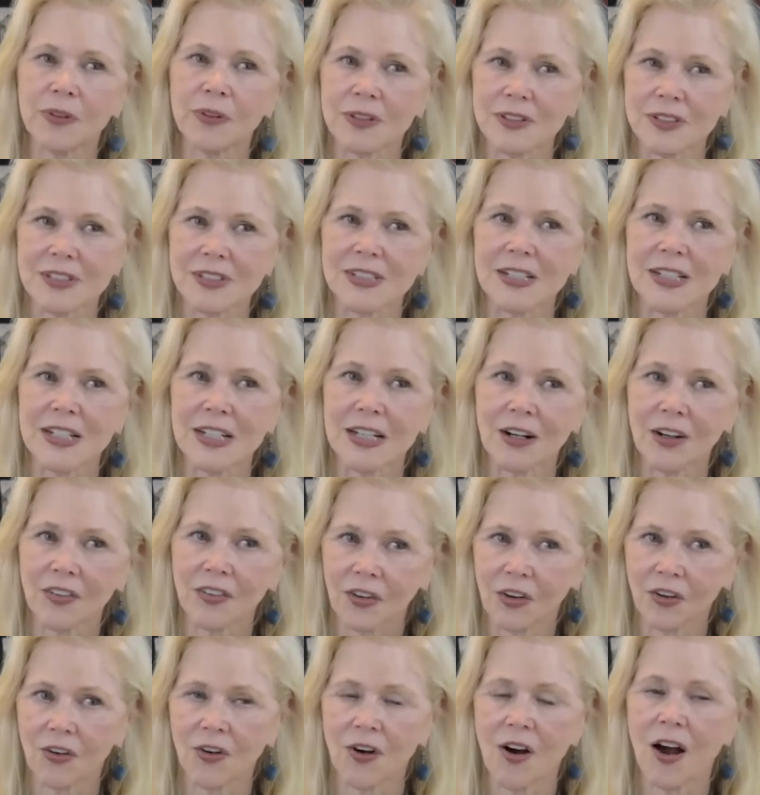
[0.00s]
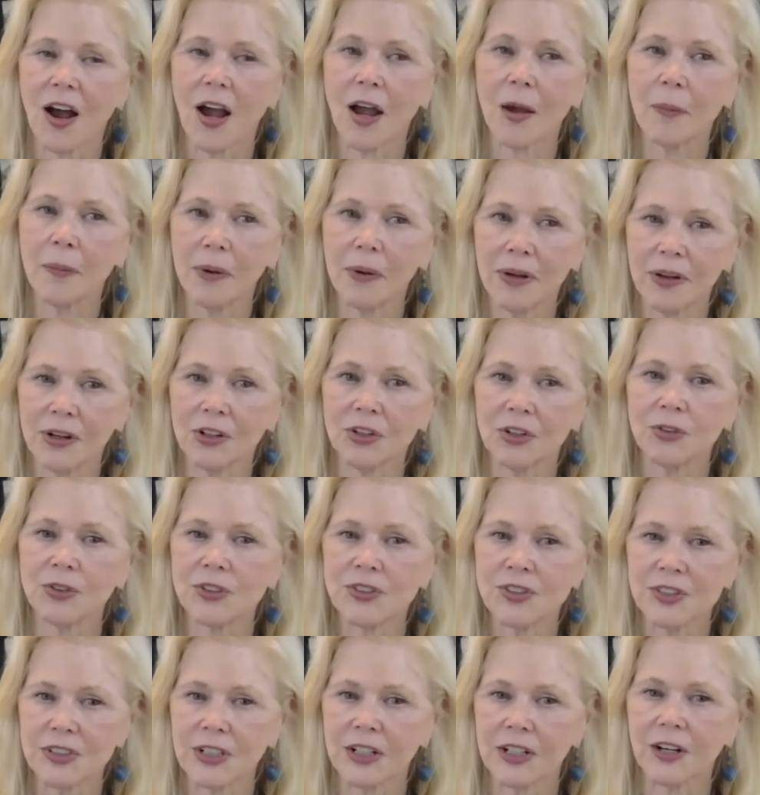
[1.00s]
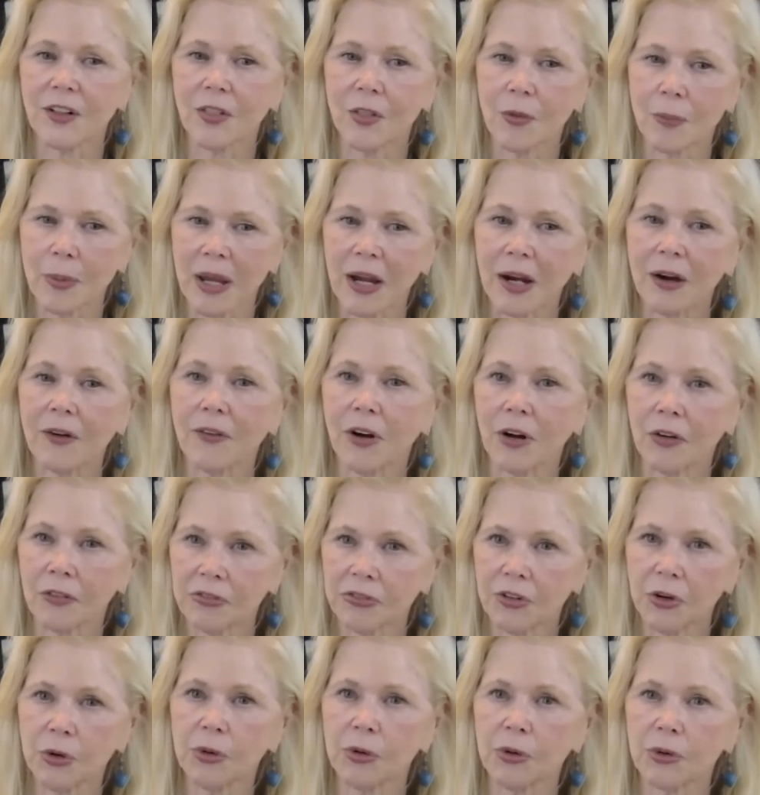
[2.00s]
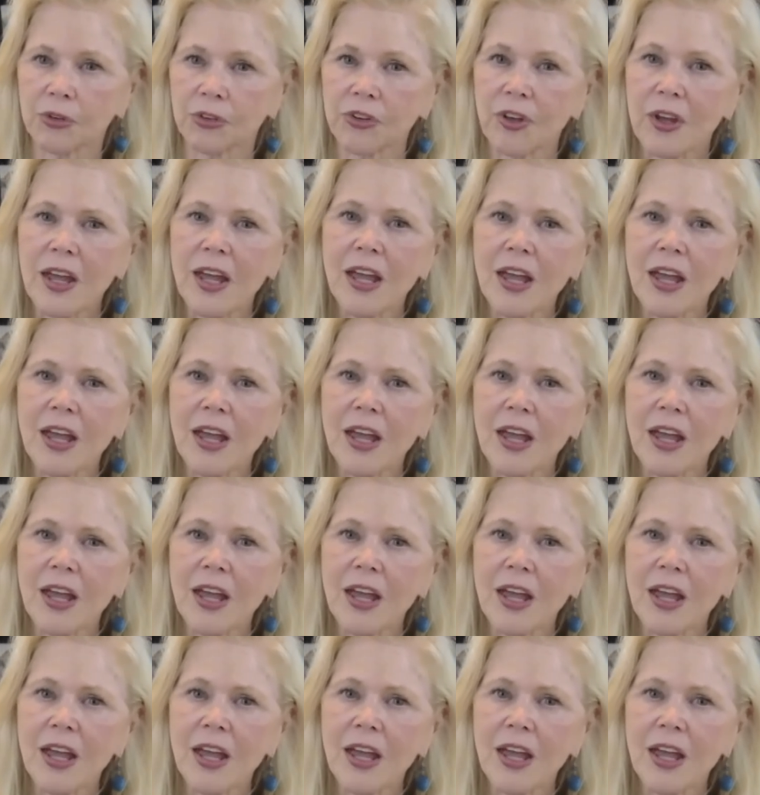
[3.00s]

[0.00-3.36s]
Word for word: the scene of the crime and you had seen it in the background photos.